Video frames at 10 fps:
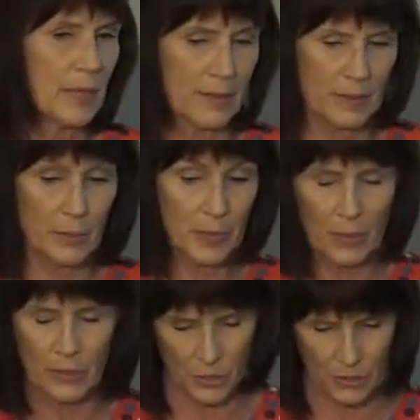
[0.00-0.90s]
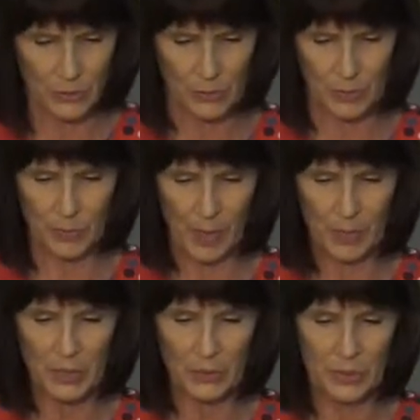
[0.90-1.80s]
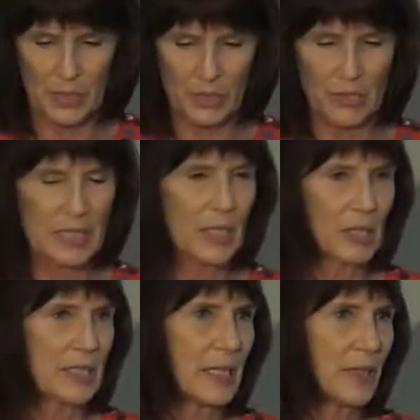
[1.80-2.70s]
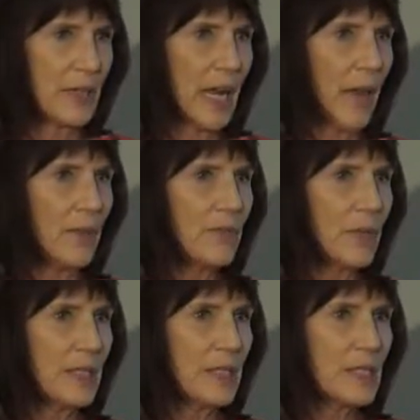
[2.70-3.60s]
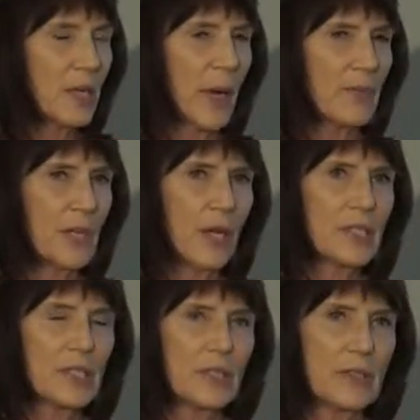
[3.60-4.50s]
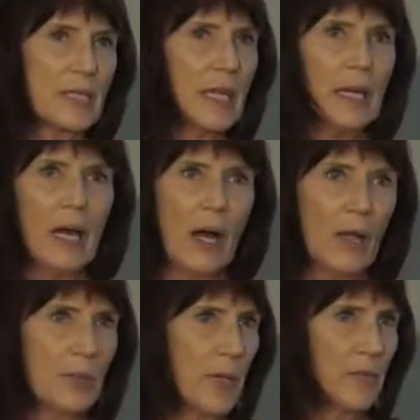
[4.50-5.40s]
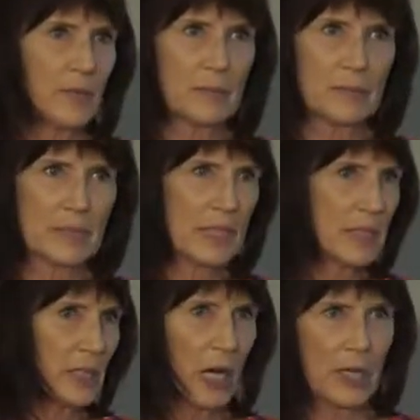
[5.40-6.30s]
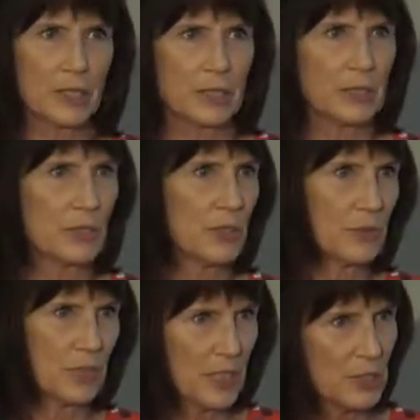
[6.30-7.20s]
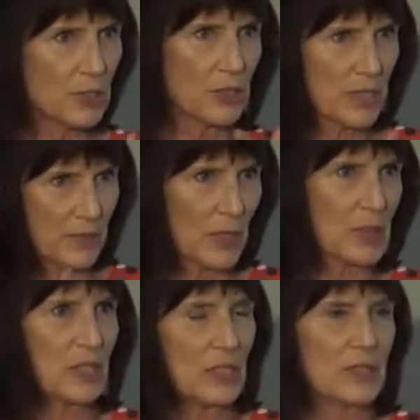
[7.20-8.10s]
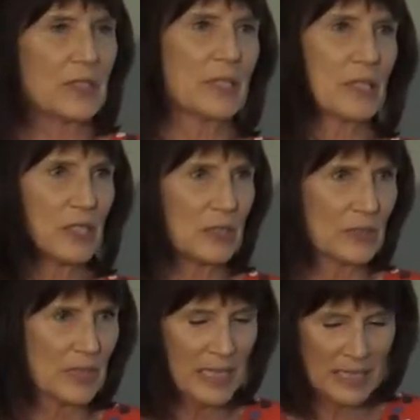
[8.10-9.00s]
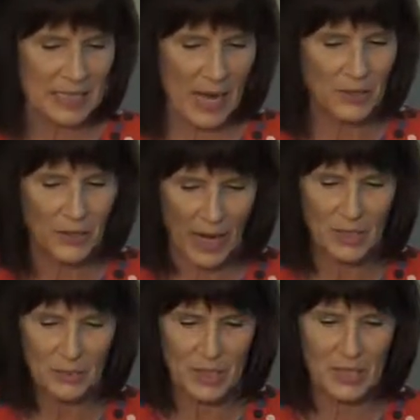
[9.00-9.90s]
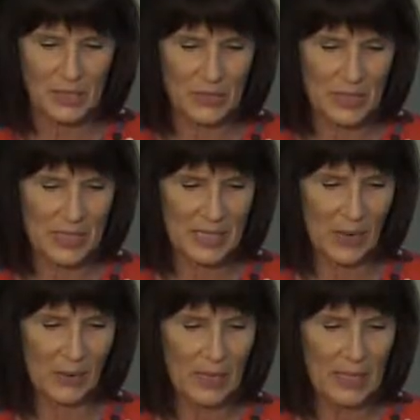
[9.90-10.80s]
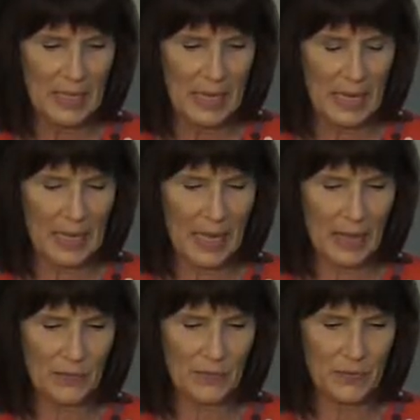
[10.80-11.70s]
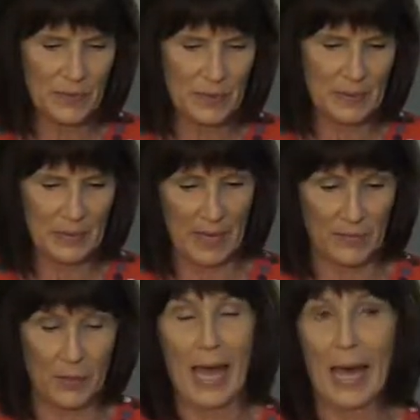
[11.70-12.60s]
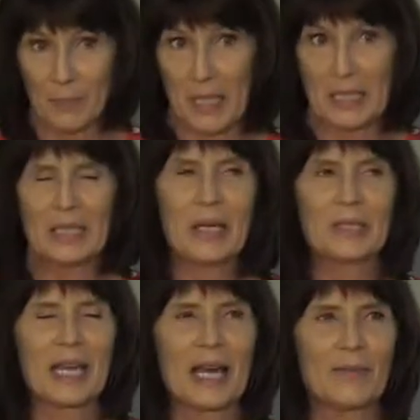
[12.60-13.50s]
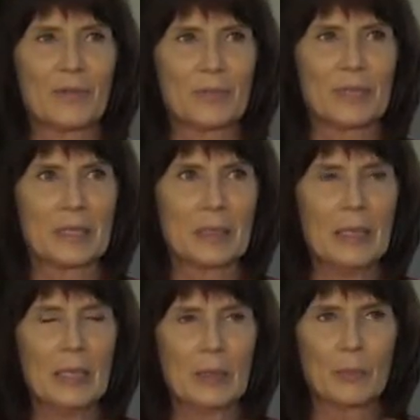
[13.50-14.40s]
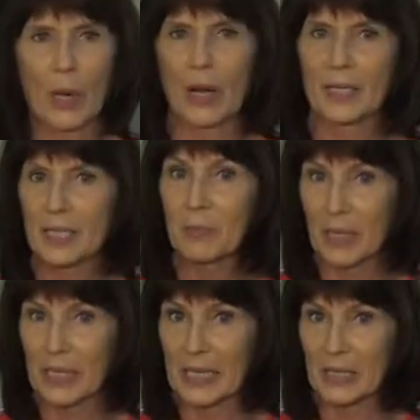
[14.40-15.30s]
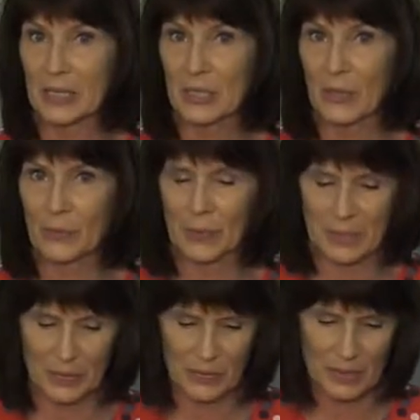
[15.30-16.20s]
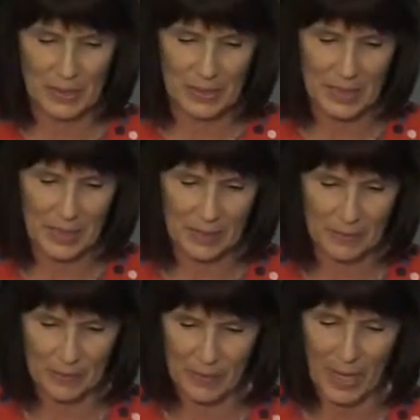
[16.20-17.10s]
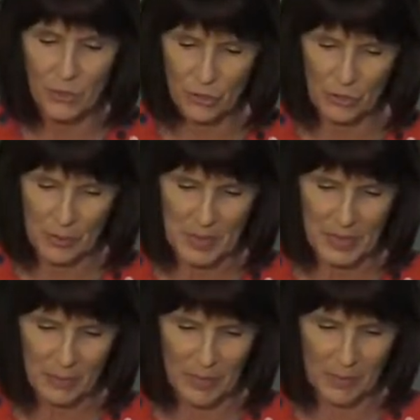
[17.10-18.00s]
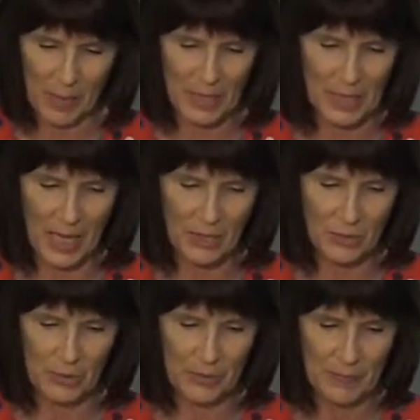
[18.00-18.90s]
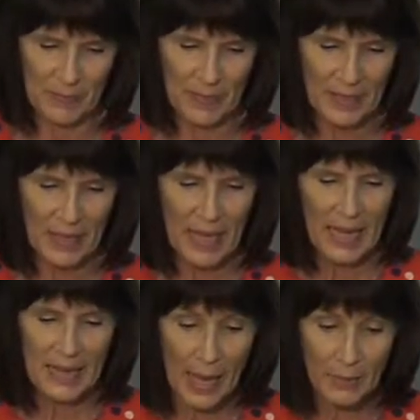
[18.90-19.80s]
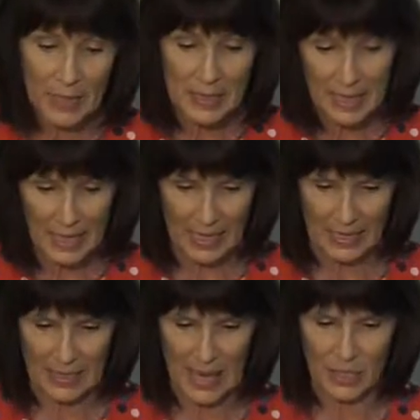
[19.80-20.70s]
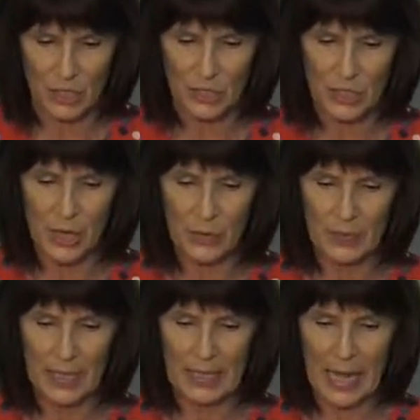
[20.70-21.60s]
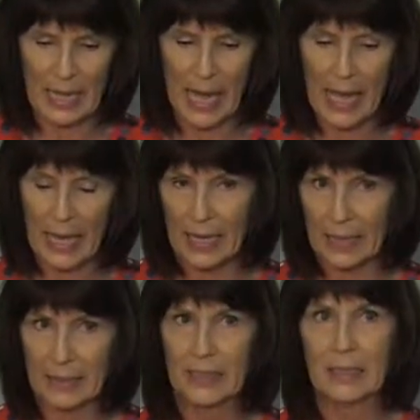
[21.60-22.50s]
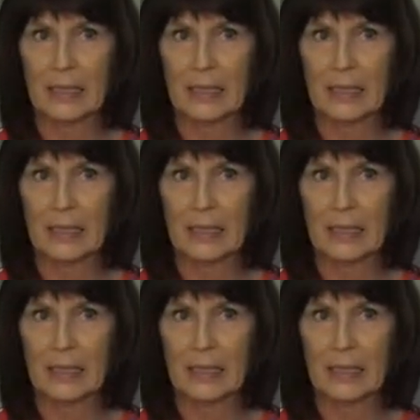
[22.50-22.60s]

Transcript: uh, or two public school districts here in Southern California. So I've taught students all the way from kindergarten to the teachers of those students to now graduate students. So I have, uh, I feel happy, you know, to have a really broad experience, you know, with different um, age groups in, in my classroom. That being said, I should note that I had,